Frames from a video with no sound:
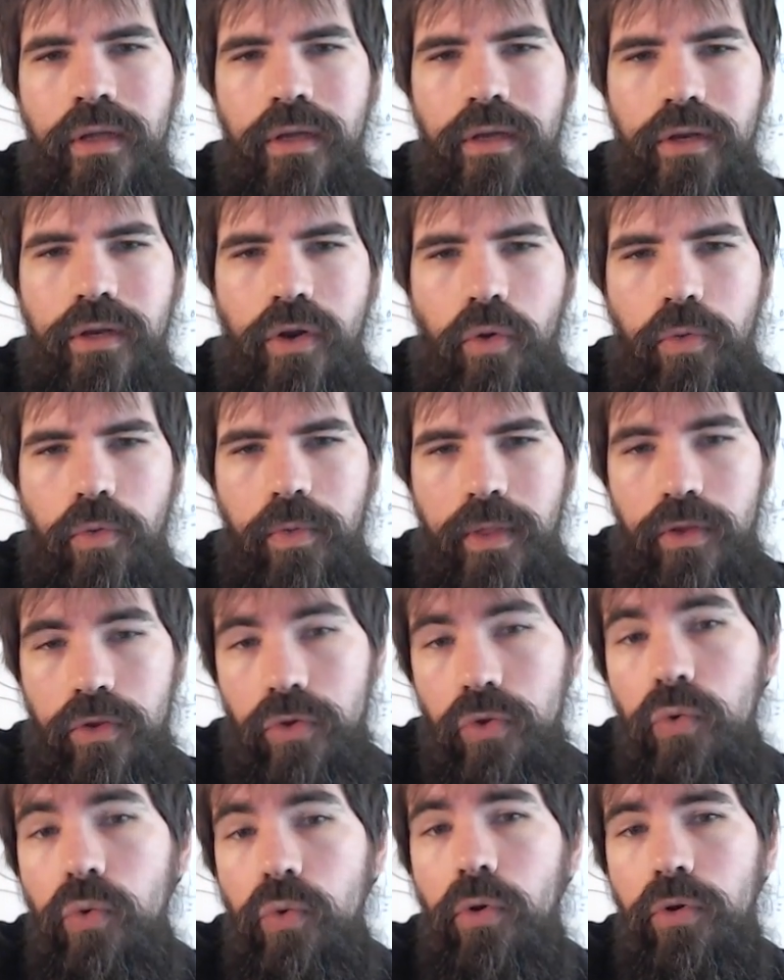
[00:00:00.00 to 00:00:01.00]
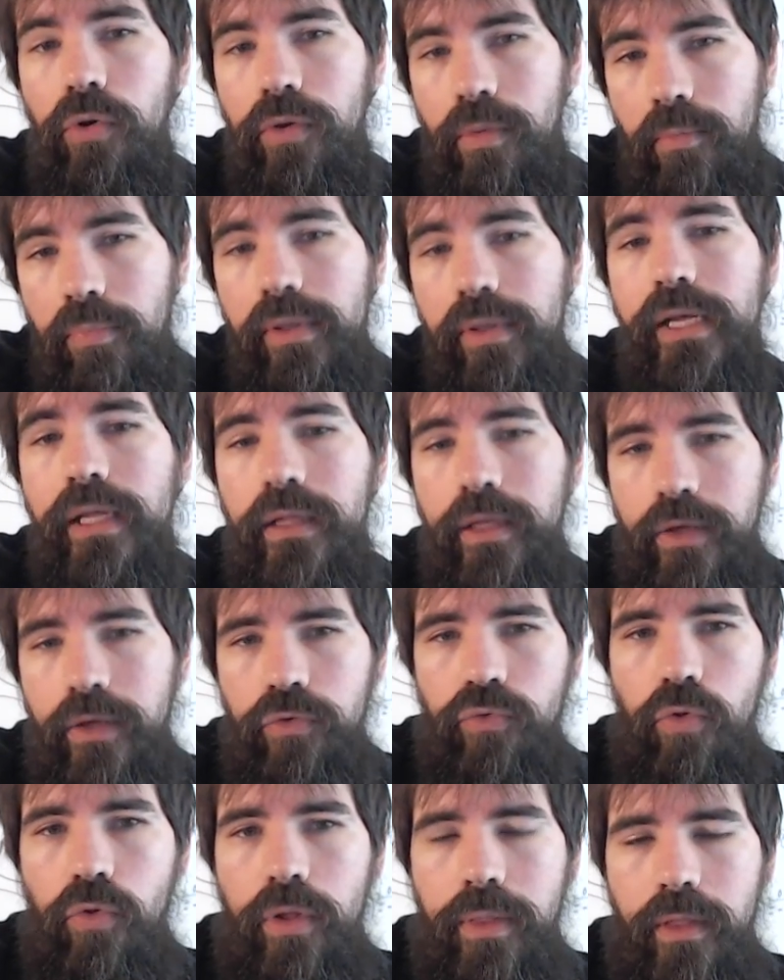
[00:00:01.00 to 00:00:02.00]
you are completely
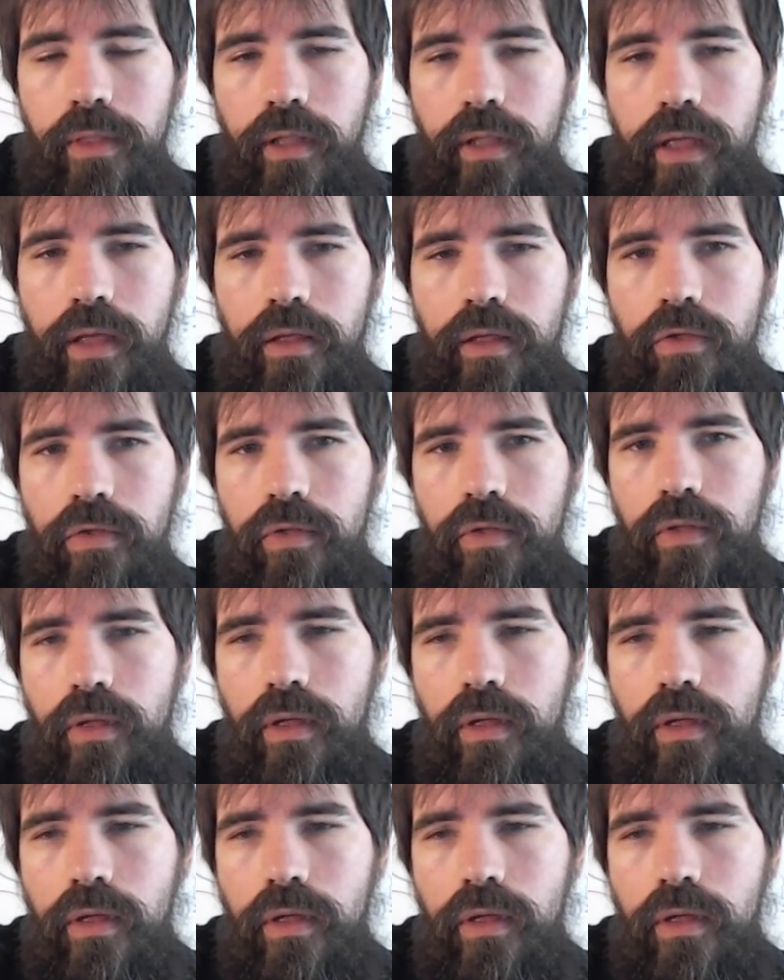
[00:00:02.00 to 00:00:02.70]
controlling the legs,